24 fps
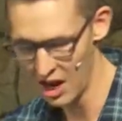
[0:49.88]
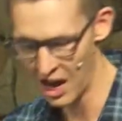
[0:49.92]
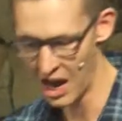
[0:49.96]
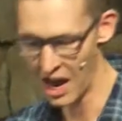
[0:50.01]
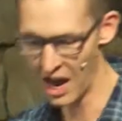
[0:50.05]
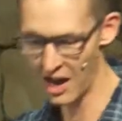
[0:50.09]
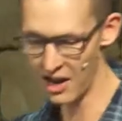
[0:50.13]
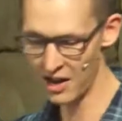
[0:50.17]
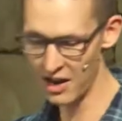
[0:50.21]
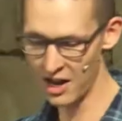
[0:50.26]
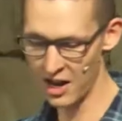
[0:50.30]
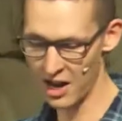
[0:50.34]

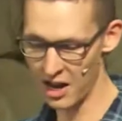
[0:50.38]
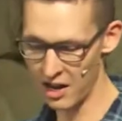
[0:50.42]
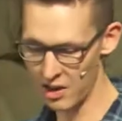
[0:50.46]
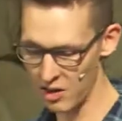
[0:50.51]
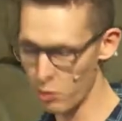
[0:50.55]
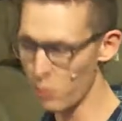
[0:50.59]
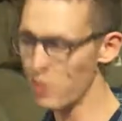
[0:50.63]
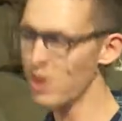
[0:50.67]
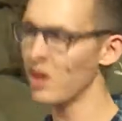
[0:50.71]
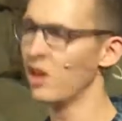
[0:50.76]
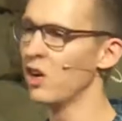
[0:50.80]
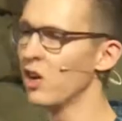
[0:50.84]
And
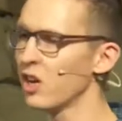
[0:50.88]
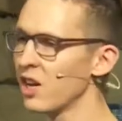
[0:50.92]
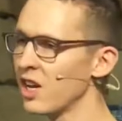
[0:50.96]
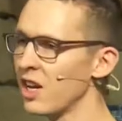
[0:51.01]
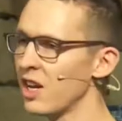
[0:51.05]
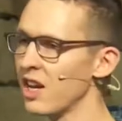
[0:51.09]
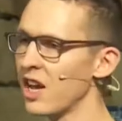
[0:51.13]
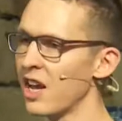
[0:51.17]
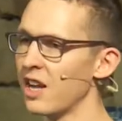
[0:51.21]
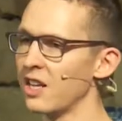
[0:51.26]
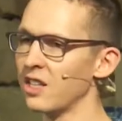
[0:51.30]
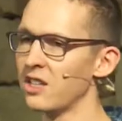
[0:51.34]
uh, we're
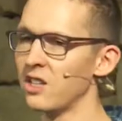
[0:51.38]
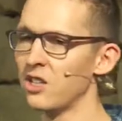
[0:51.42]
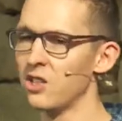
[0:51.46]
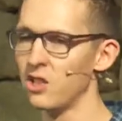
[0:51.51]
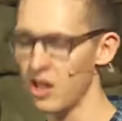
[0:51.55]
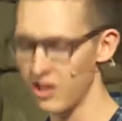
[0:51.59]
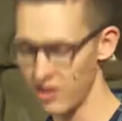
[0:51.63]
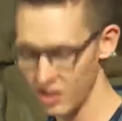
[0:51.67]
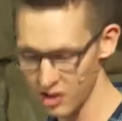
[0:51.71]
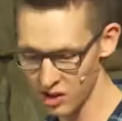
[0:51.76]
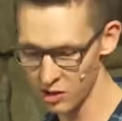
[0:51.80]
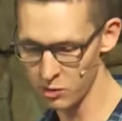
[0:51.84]
looking at a
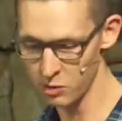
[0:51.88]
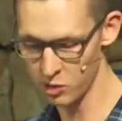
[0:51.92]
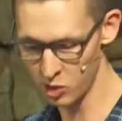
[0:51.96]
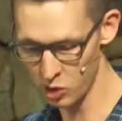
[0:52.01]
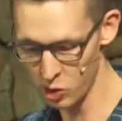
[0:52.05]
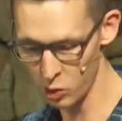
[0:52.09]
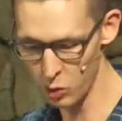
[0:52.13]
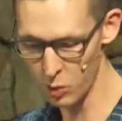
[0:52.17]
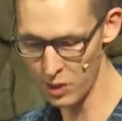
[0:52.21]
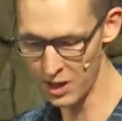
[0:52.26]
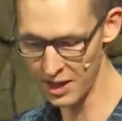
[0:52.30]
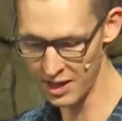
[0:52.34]
t- this
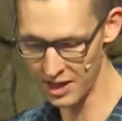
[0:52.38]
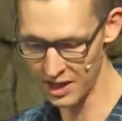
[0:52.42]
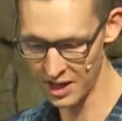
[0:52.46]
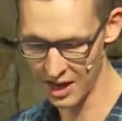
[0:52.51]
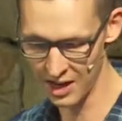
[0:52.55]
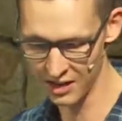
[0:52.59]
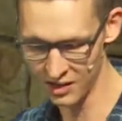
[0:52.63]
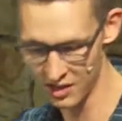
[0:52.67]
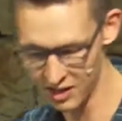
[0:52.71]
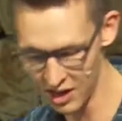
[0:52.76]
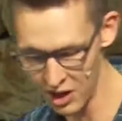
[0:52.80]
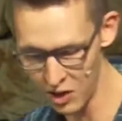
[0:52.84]
two-week
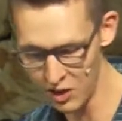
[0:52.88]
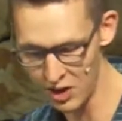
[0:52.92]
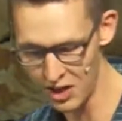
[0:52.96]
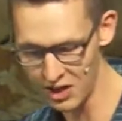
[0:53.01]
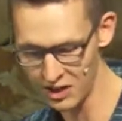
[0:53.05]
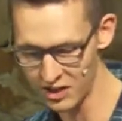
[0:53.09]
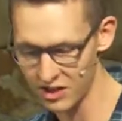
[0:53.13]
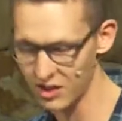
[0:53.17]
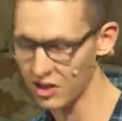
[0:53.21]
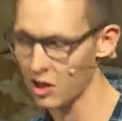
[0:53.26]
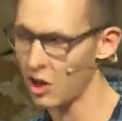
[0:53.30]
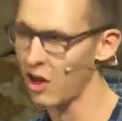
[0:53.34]
uh,
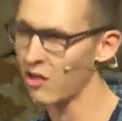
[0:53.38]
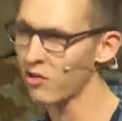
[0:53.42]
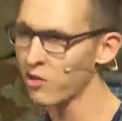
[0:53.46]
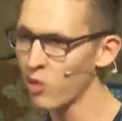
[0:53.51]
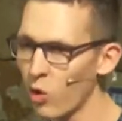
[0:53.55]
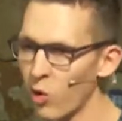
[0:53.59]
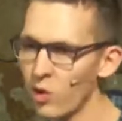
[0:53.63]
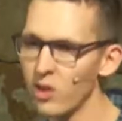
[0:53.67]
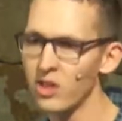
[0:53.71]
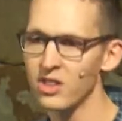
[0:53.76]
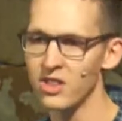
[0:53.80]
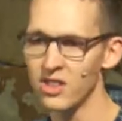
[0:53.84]
series. I've
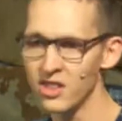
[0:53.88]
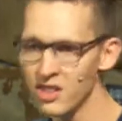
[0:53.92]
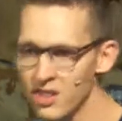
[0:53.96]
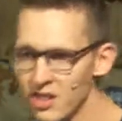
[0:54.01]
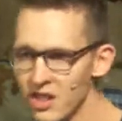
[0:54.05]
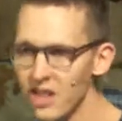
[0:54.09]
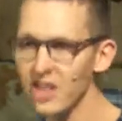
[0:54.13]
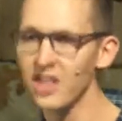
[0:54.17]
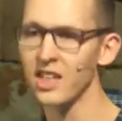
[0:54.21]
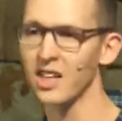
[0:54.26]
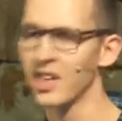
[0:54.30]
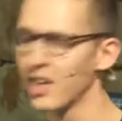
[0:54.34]
called it
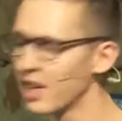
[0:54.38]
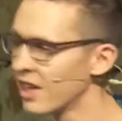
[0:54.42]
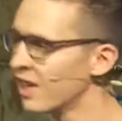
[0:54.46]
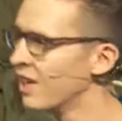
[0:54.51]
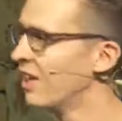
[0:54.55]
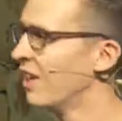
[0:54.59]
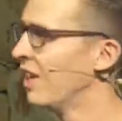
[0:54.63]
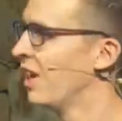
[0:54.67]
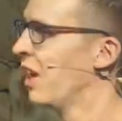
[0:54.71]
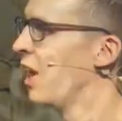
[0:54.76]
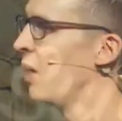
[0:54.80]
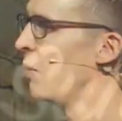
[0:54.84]
Sync.
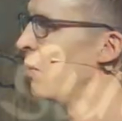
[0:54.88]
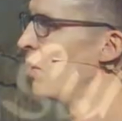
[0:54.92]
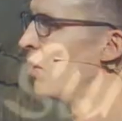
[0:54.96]
And